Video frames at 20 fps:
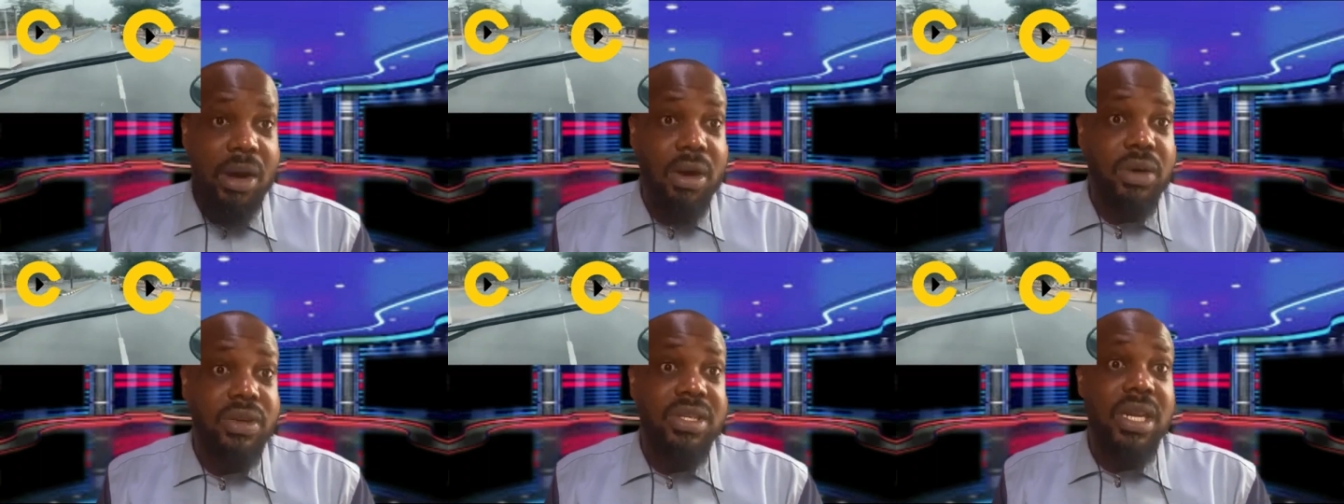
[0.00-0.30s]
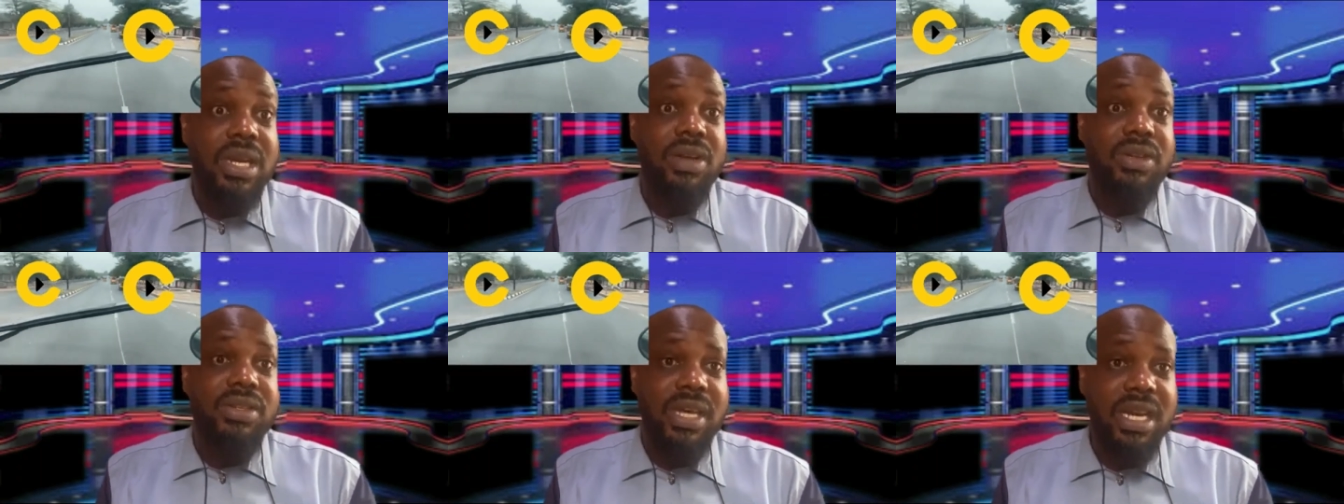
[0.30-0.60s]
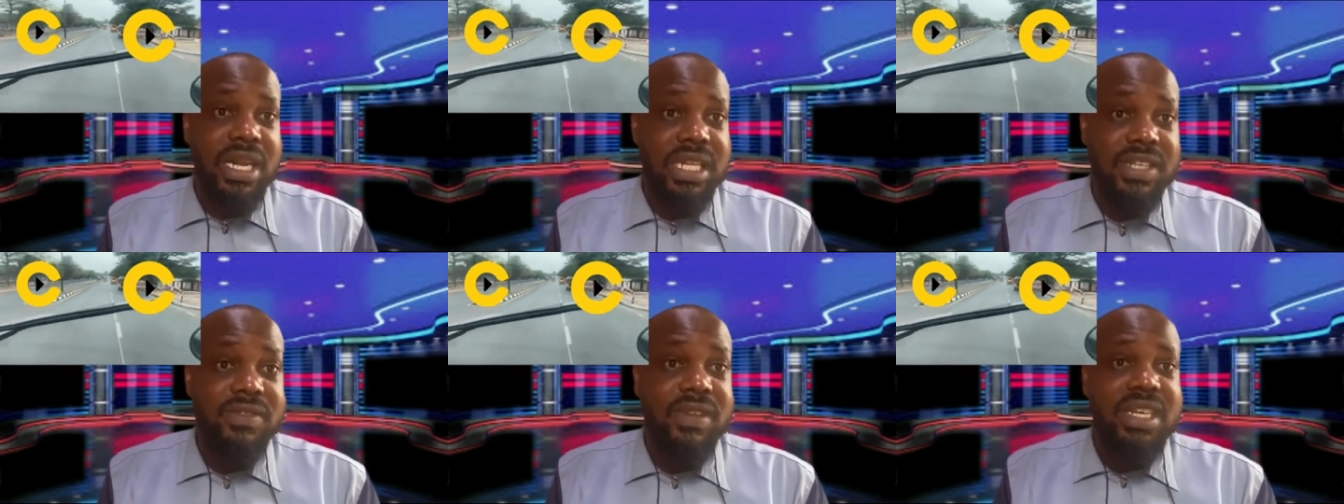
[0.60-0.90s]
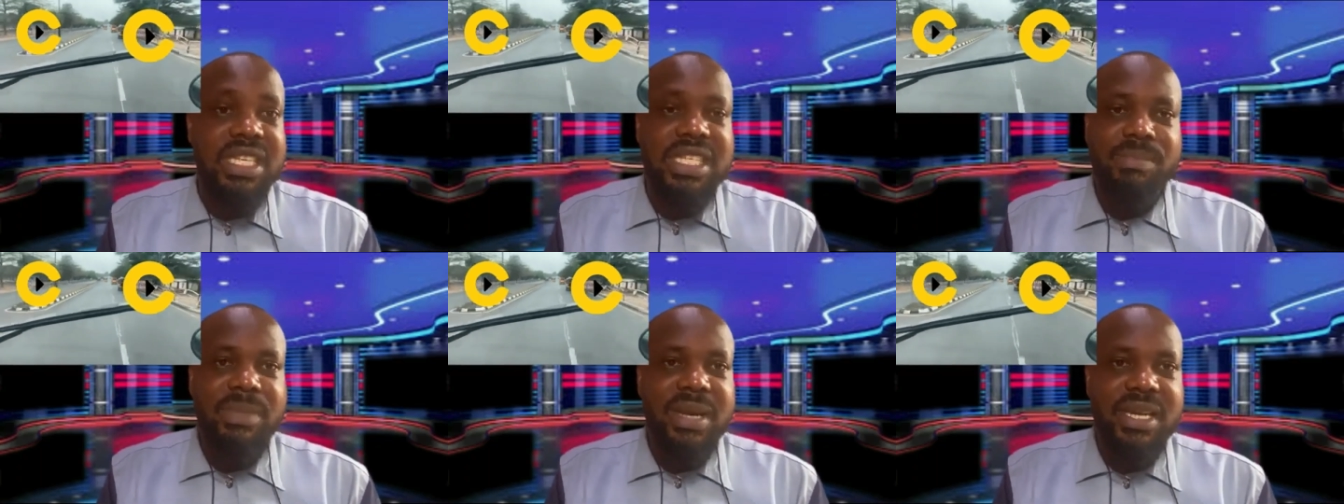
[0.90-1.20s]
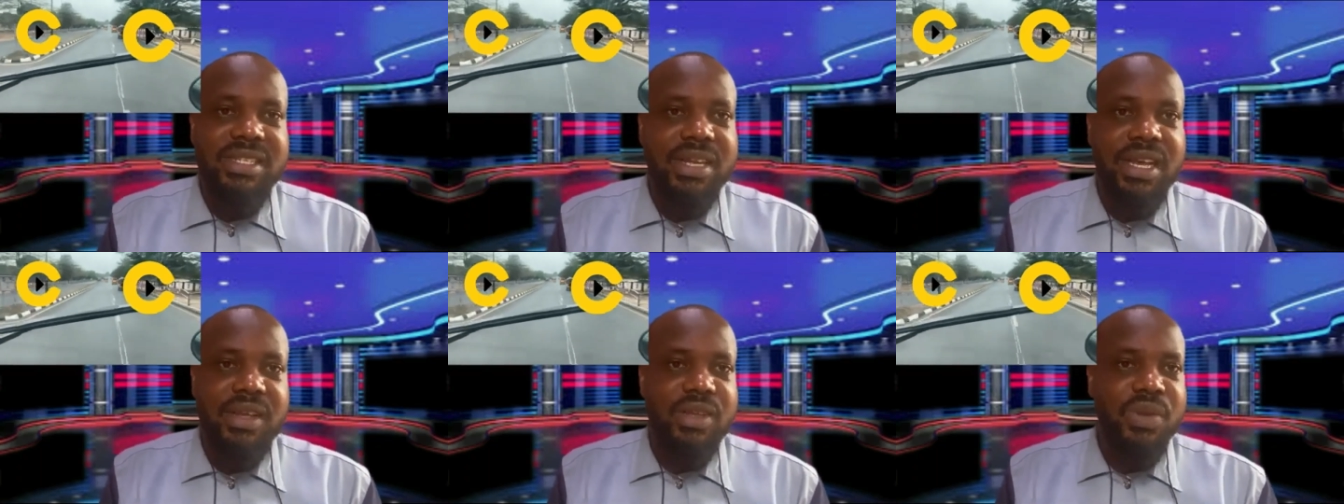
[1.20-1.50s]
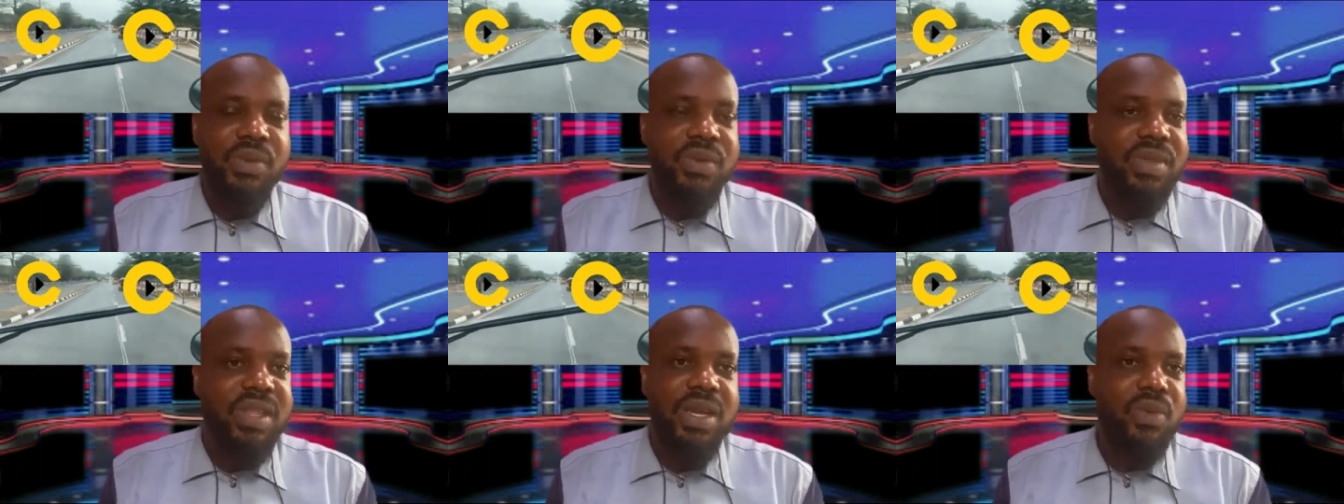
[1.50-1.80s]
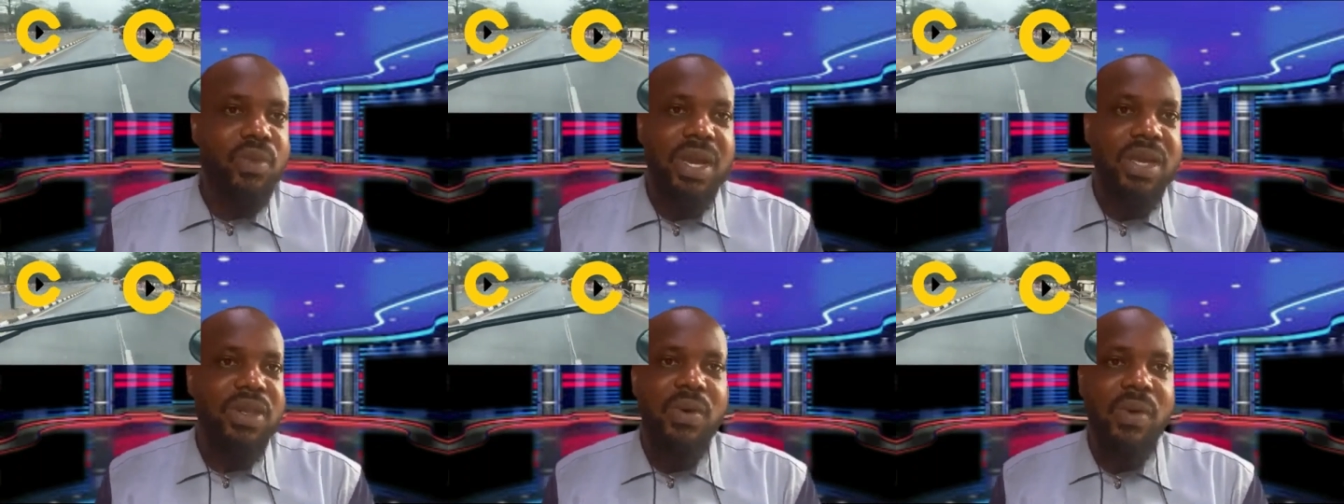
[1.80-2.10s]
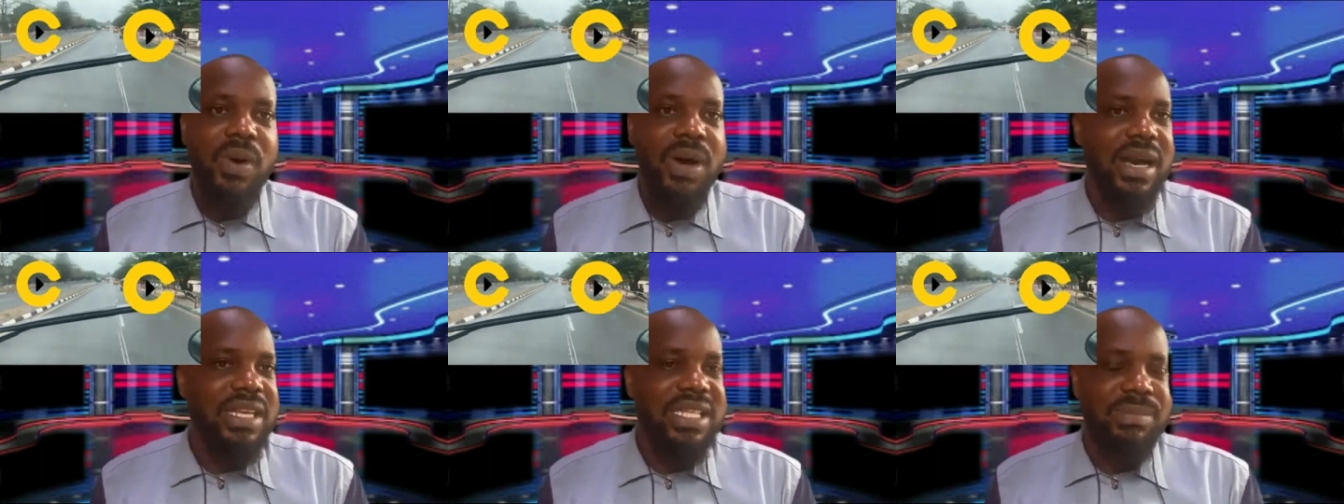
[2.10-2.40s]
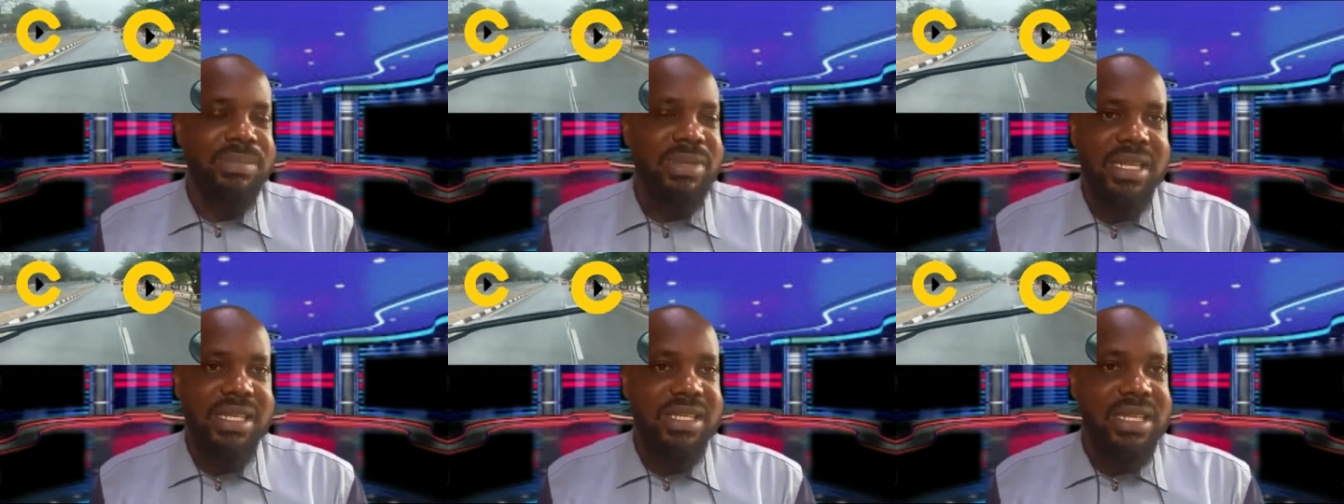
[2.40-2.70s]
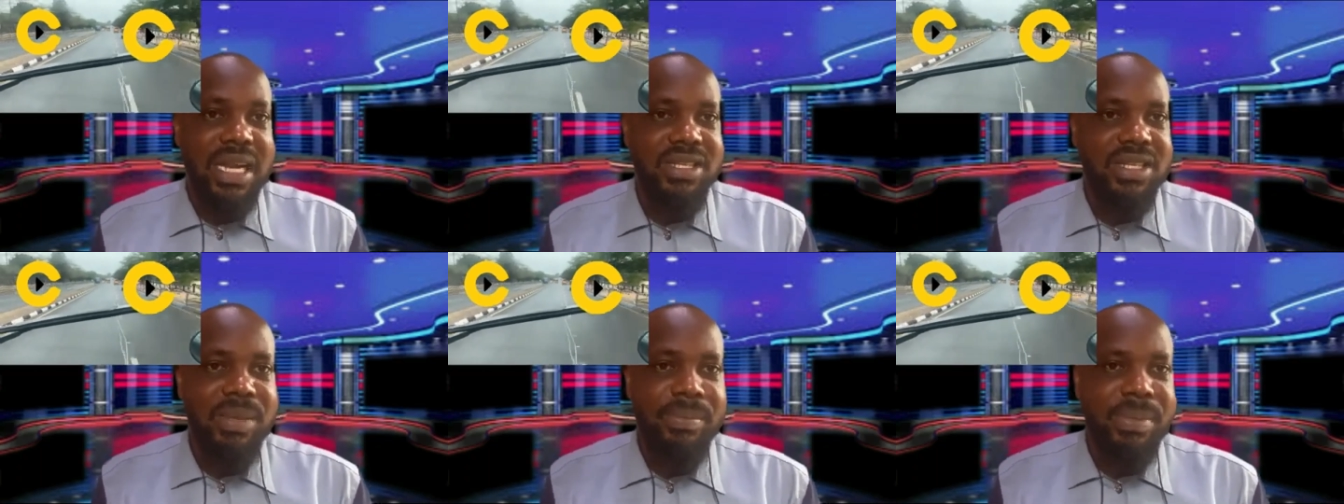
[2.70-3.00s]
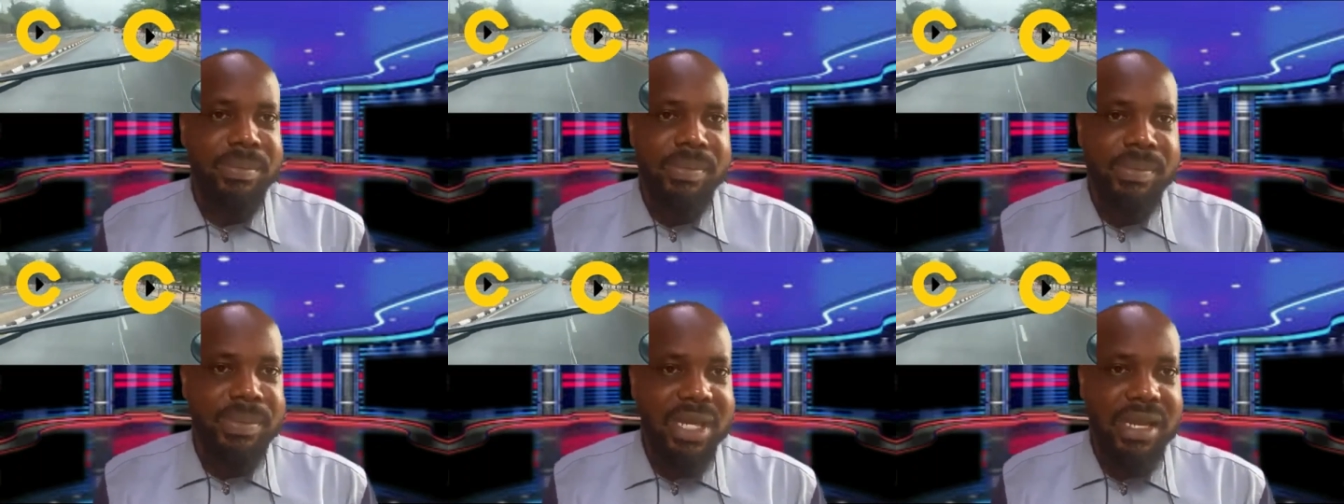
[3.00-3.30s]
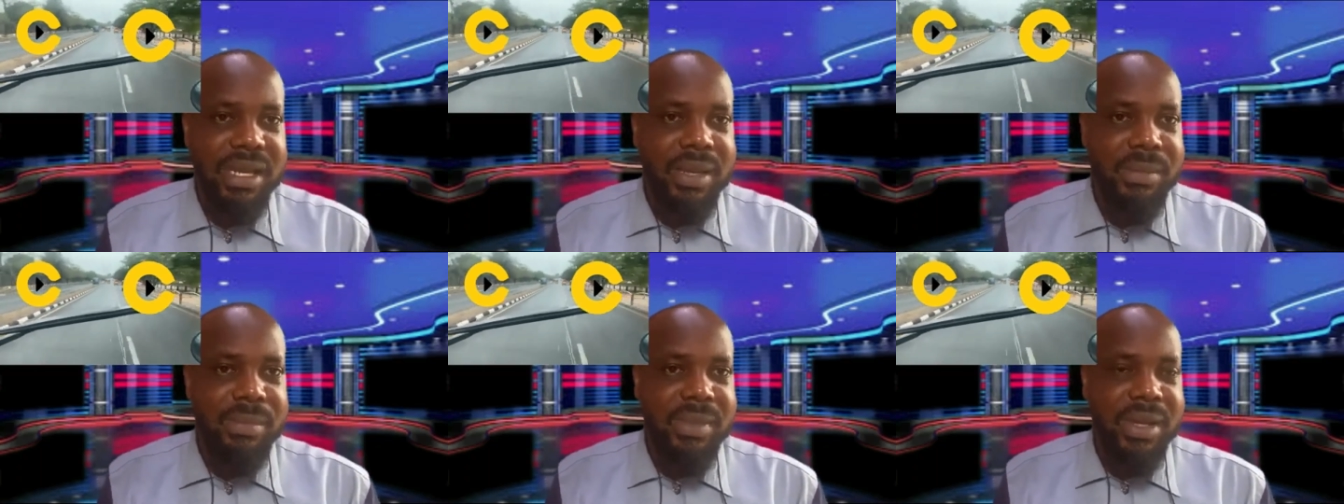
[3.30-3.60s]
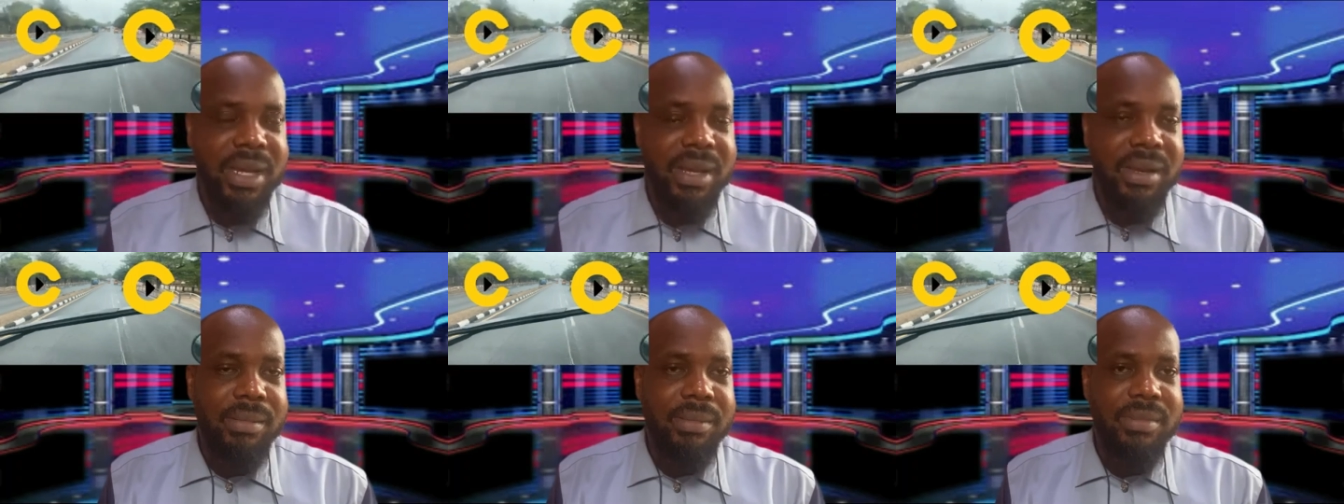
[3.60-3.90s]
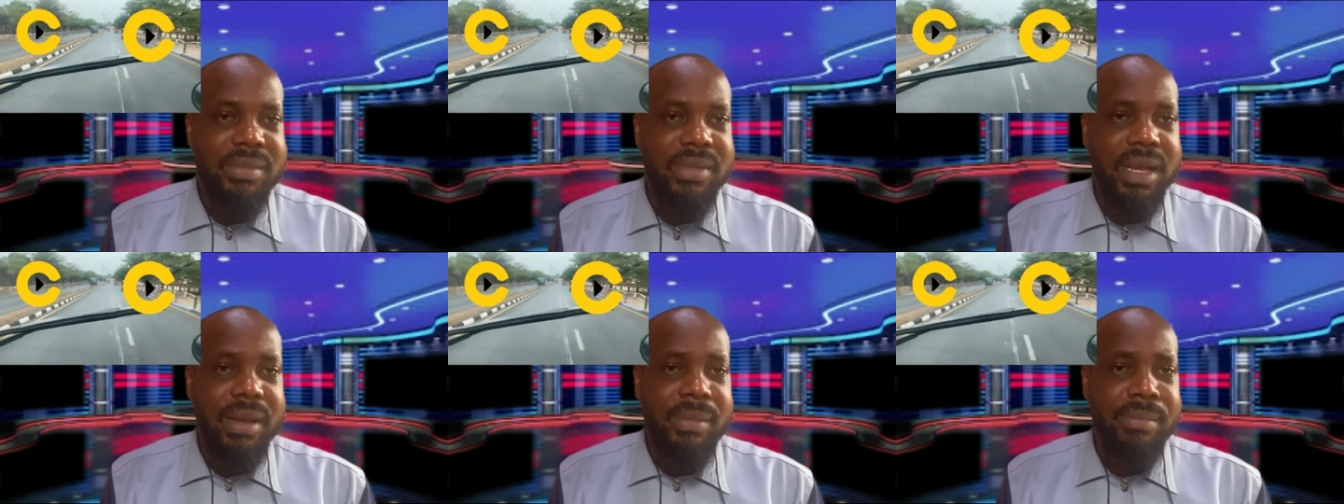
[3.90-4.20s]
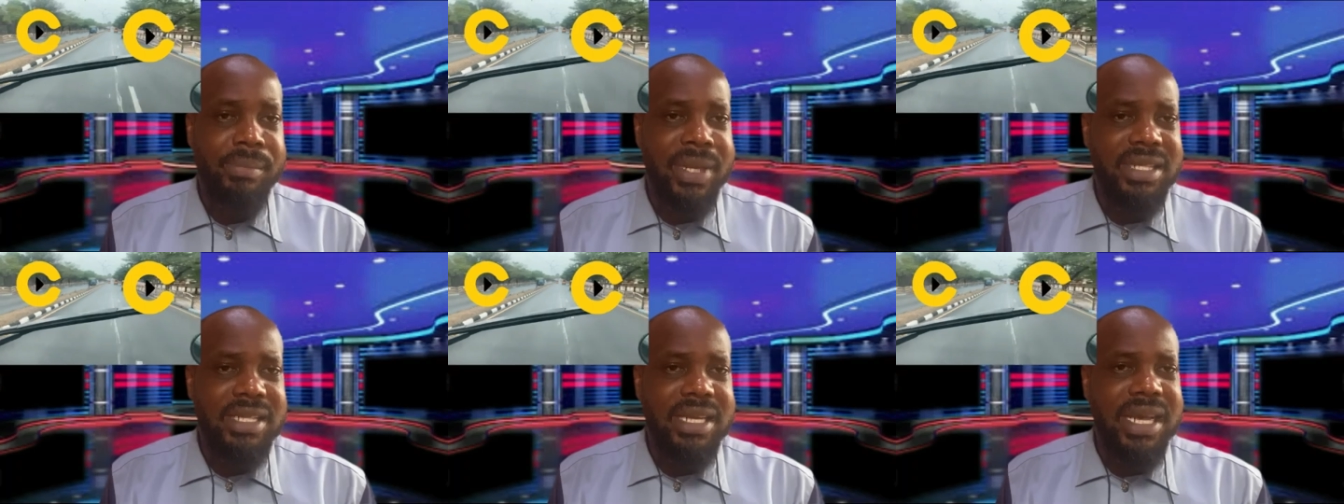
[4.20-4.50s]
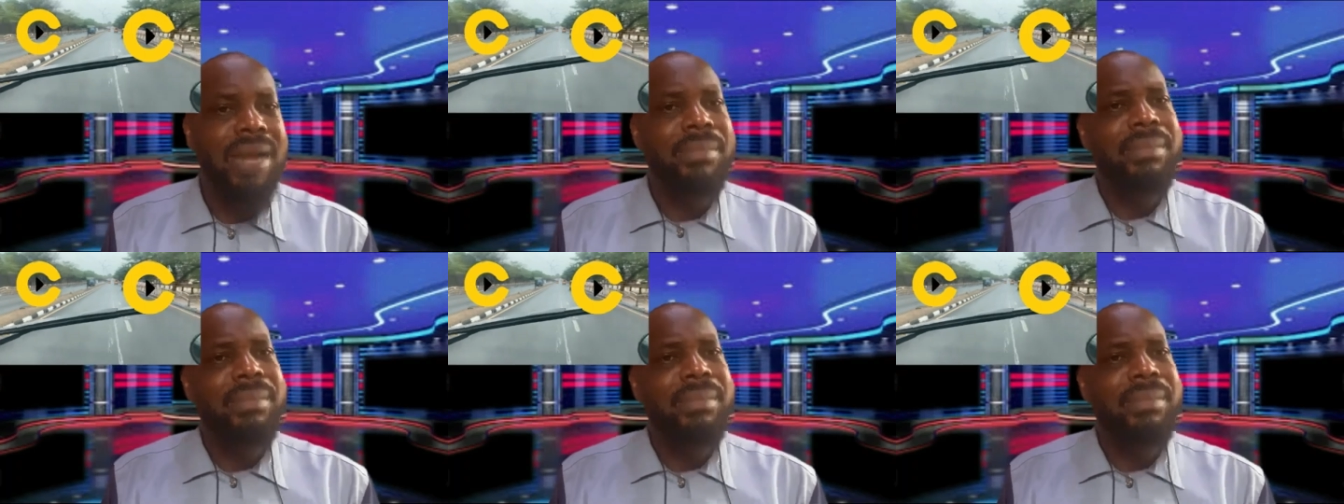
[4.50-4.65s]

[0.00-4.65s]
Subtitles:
an alternative that is better, you think where you are is actually better.